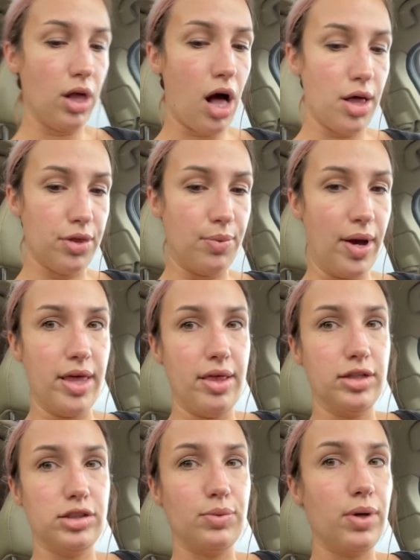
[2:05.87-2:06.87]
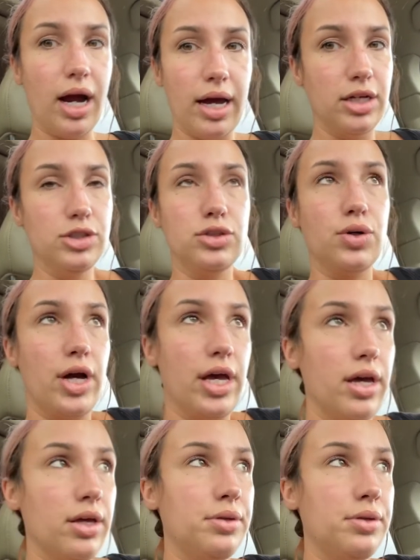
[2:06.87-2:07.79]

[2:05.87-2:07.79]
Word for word: all the way. That's where I enjoy,